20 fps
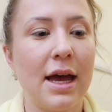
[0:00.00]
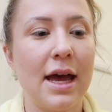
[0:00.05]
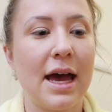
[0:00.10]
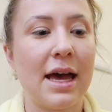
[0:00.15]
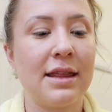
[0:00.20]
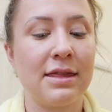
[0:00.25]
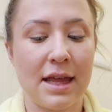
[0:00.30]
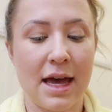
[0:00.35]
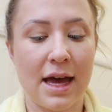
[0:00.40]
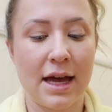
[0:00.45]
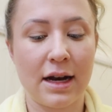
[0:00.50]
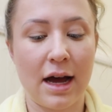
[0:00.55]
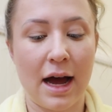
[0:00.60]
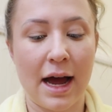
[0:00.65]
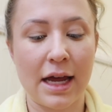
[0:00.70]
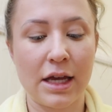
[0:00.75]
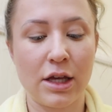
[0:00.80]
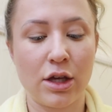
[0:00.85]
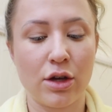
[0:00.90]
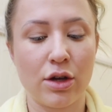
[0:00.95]
And then
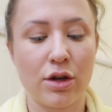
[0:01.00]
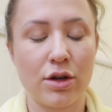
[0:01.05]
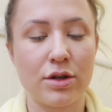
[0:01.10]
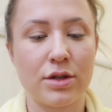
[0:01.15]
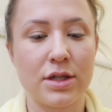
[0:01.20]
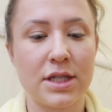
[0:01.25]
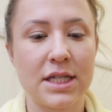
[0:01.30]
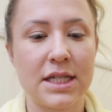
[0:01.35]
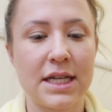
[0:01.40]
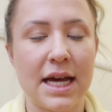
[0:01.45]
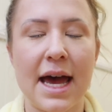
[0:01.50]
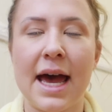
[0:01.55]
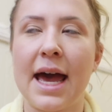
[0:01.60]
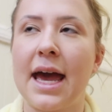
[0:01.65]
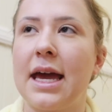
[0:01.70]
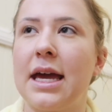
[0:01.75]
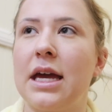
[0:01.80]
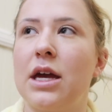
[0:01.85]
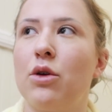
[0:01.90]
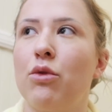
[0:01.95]
I used
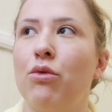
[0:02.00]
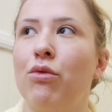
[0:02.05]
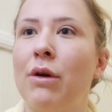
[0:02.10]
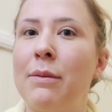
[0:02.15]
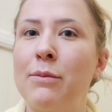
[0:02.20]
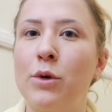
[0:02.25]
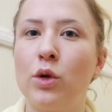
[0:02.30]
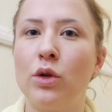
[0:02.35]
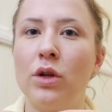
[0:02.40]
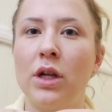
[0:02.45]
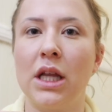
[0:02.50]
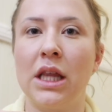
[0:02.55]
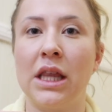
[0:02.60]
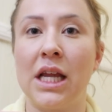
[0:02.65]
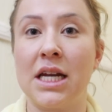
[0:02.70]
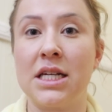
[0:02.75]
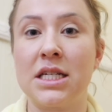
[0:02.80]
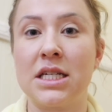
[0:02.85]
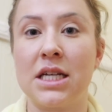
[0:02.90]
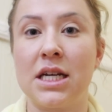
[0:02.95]
a Rimmel
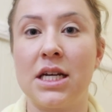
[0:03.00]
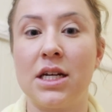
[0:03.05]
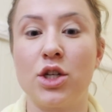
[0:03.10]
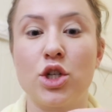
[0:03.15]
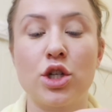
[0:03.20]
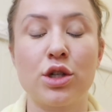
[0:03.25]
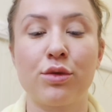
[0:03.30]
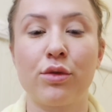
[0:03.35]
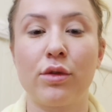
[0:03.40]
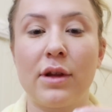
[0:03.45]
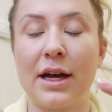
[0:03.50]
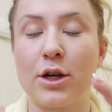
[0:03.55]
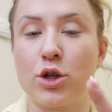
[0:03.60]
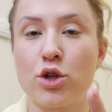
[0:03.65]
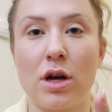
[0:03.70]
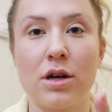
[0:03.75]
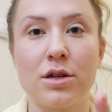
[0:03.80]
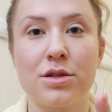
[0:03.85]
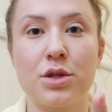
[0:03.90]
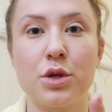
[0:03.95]
London, just like
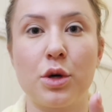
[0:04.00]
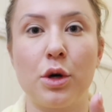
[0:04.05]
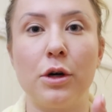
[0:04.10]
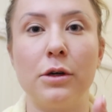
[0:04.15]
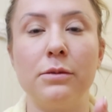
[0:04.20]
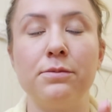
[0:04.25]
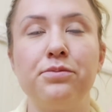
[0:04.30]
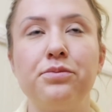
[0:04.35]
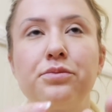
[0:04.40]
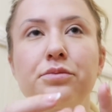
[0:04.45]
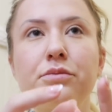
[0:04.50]
drugstore